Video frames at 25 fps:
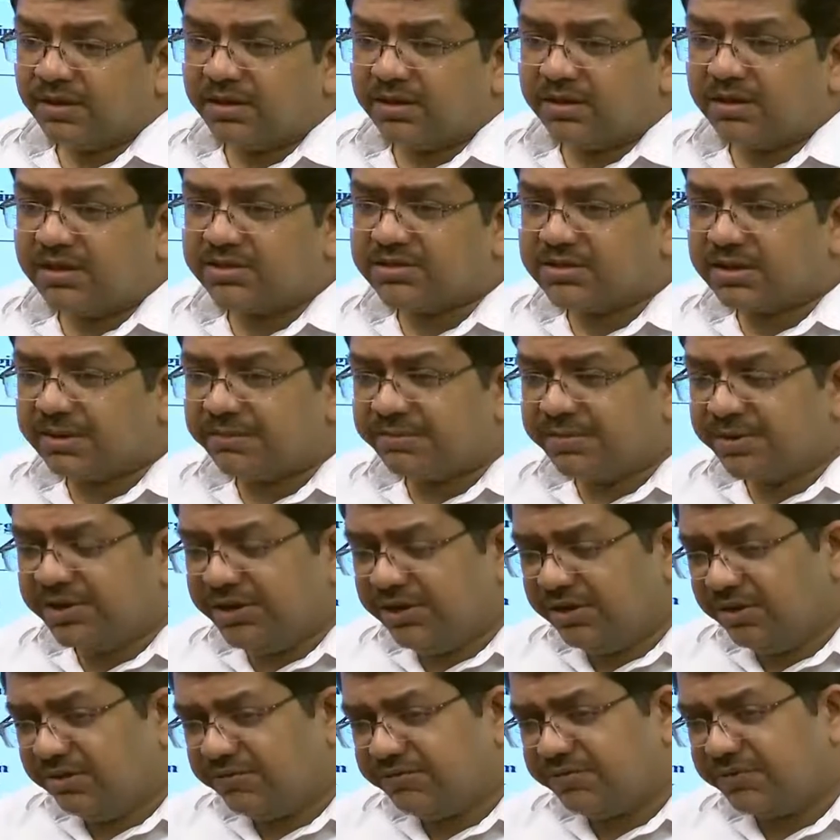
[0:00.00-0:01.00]
the
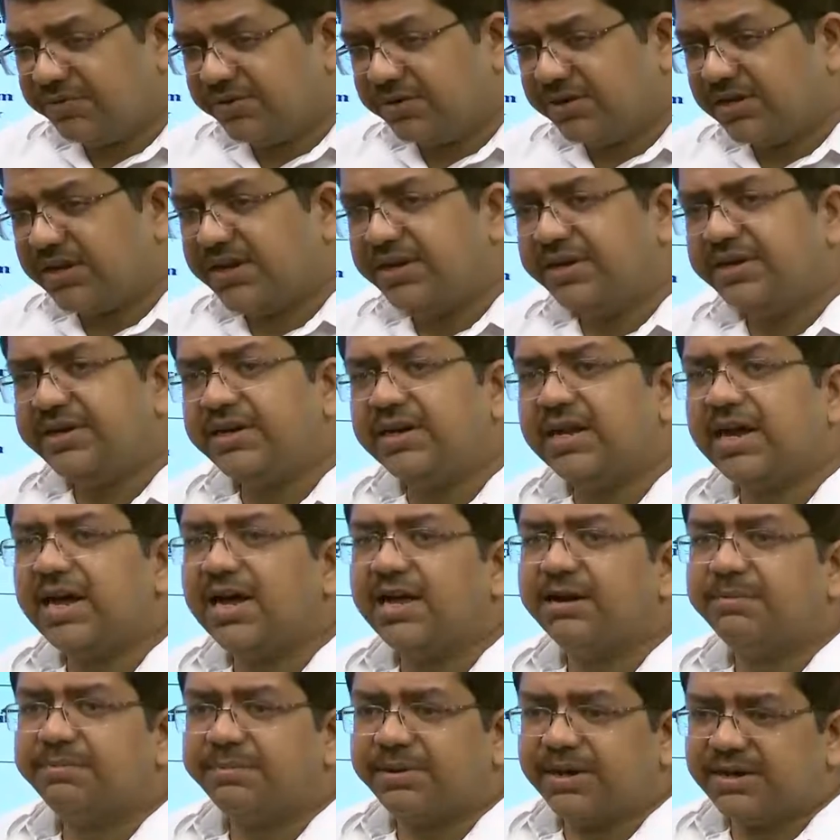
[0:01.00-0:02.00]
summary of the
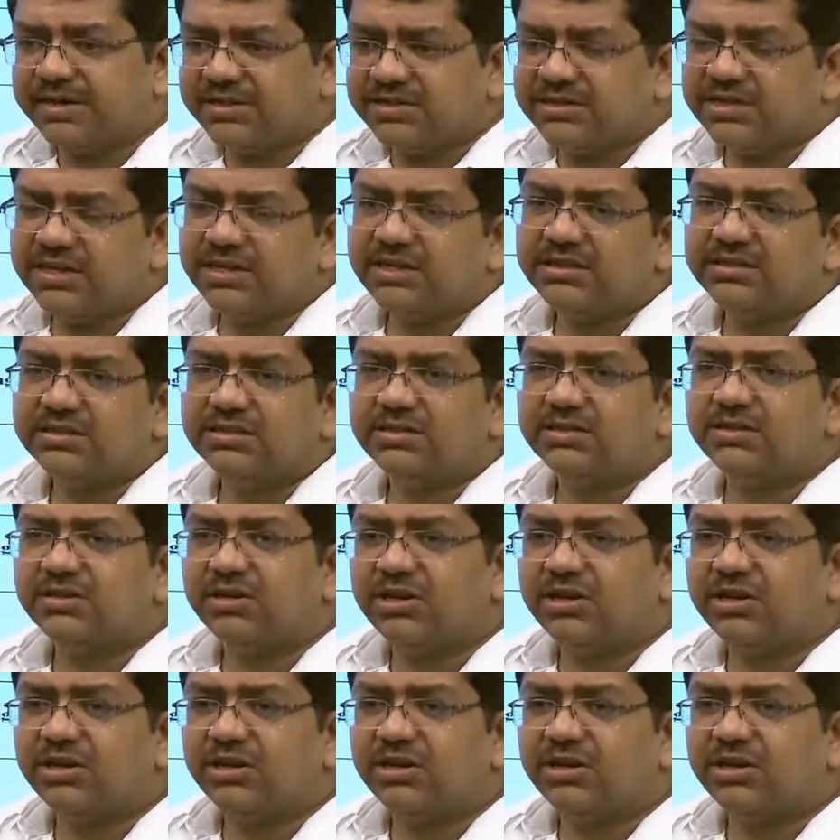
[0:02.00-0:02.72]
entire pricing